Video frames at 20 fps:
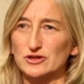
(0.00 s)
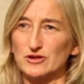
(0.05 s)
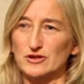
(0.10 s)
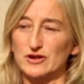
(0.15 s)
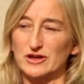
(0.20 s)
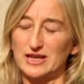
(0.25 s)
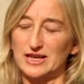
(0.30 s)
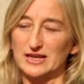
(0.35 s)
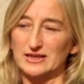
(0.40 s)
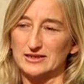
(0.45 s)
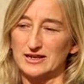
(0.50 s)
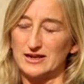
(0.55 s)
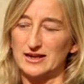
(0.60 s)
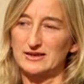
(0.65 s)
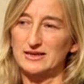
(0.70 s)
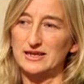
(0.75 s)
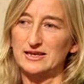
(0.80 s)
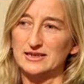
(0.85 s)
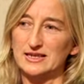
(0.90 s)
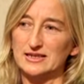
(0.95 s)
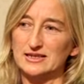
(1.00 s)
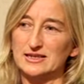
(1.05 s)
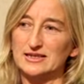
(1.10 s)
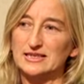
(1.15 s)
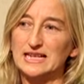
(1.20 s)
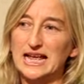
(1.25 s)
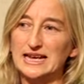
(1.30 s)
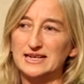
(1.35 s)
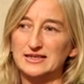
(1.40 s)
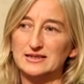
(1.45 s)
on things, and I think there's a
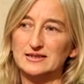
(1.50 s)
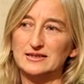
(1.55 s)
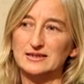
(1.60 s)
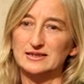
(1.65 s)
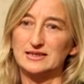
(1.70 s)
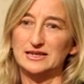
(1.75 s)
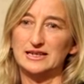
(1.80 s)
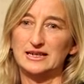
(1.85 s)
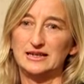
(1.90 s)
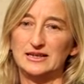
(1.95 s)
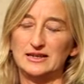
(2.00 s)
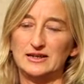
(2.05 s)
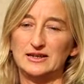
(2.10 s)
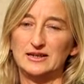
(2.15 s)
tendency